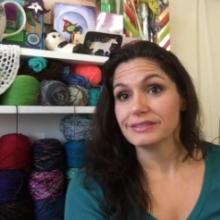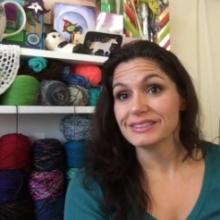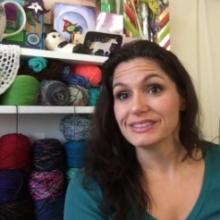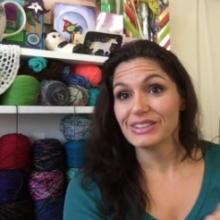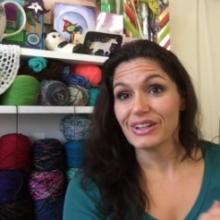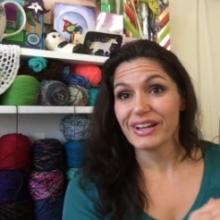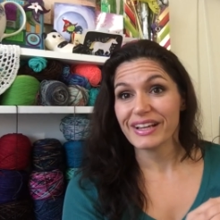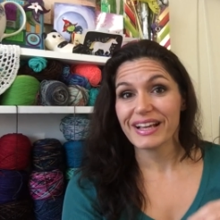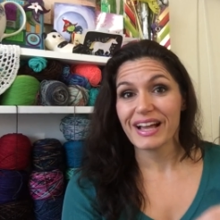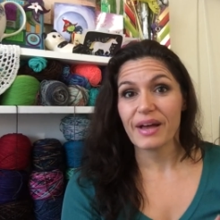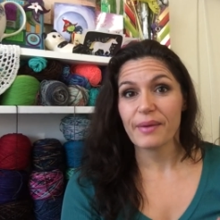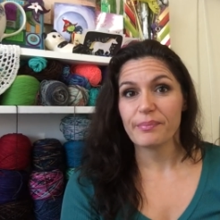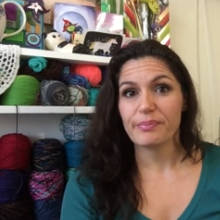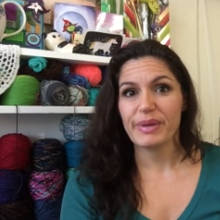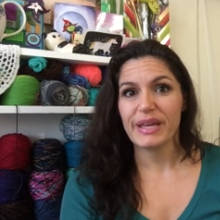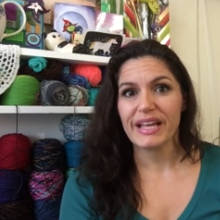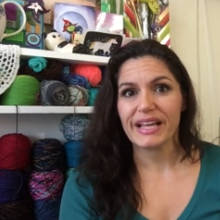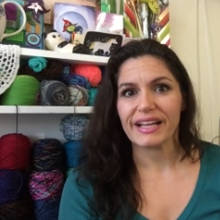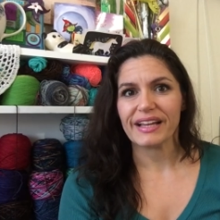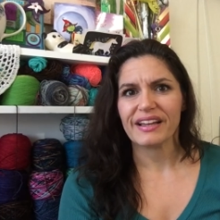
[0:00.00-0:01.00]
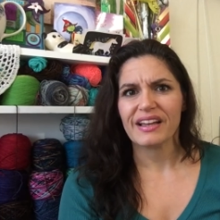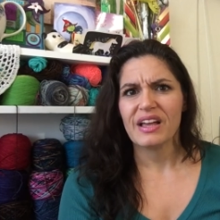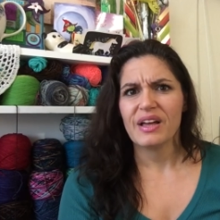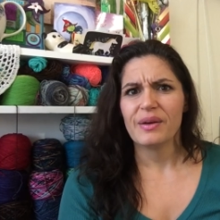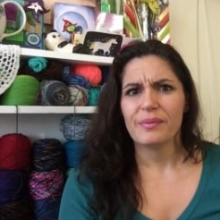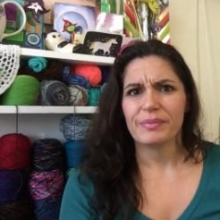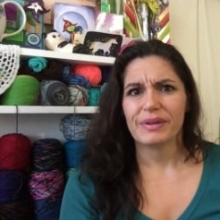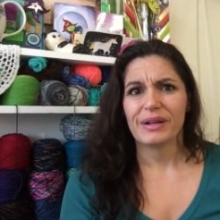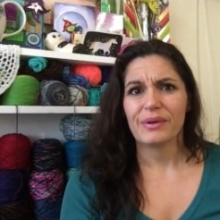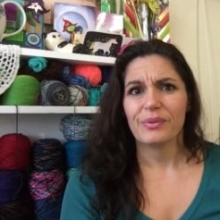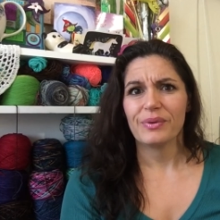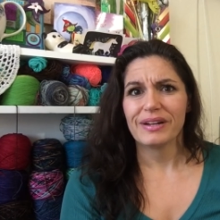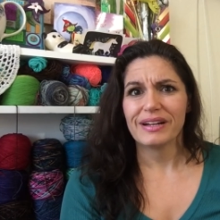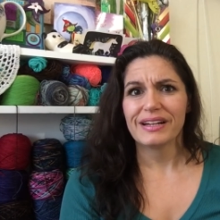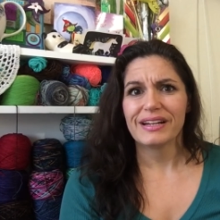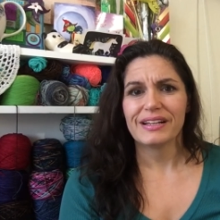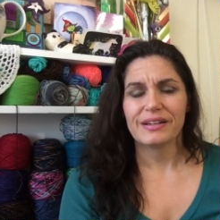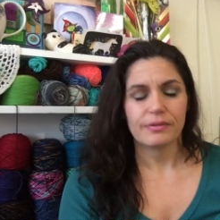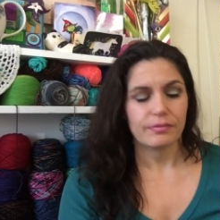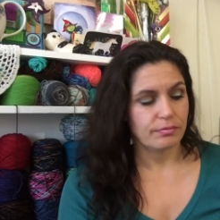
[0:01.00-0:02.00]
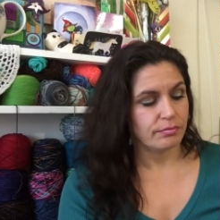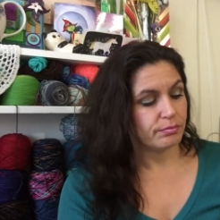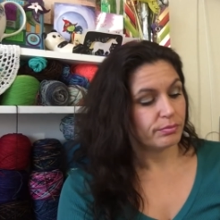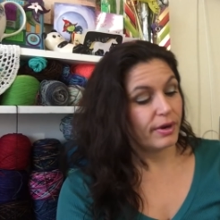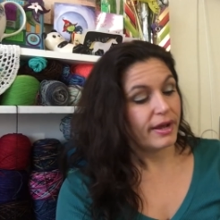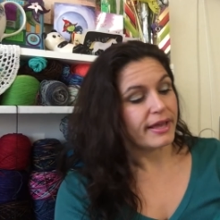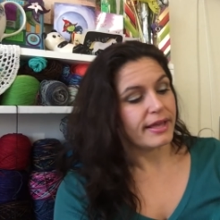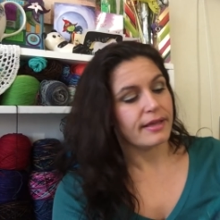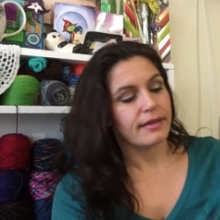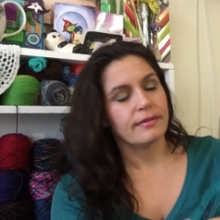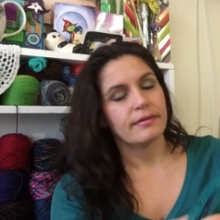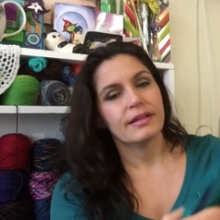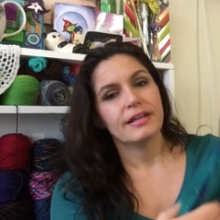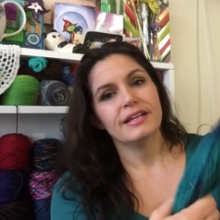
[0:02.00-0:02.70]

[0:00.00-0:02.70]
So I got pink, but I wanted it bright.